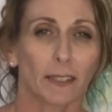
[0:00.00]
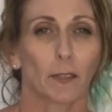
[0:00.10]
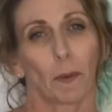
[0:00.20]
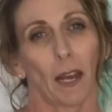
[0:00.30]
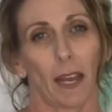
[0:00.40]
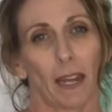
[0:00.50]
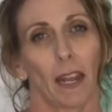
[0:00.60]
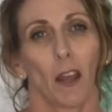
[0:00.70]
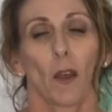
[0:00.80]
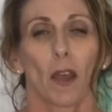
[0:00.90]
inspired
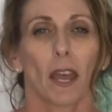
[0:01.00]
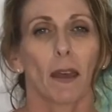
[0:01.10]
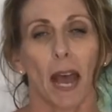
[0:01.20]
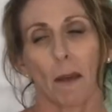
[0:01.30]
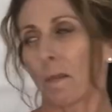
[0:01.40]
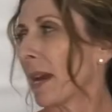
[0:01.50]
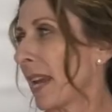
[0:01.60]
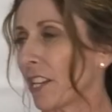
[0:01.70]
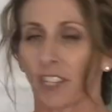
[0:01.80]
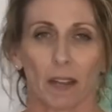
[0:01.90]
uh, by
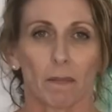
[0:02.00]
nature.